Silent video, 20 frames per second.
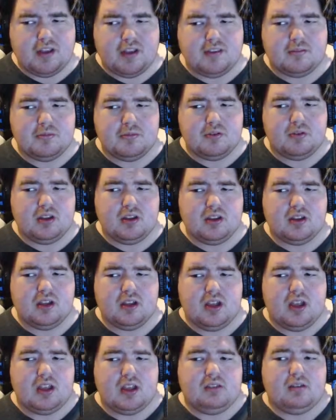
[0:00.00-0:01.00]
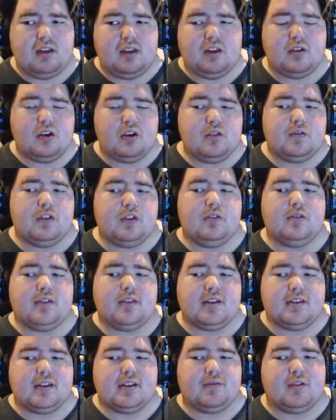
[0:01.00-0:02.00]
of doing any reviews
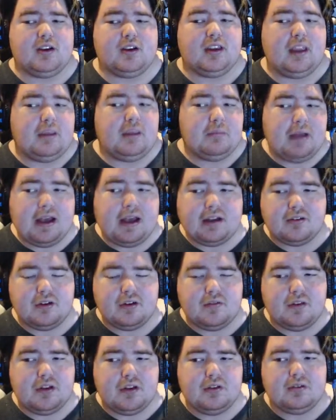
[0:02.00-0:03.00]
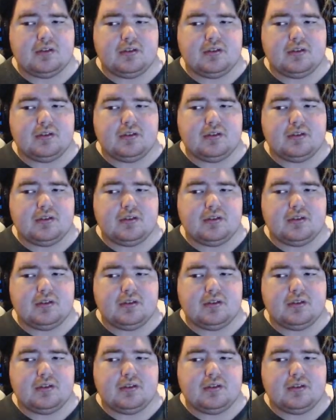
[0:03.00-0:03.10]
except for game pack reviews and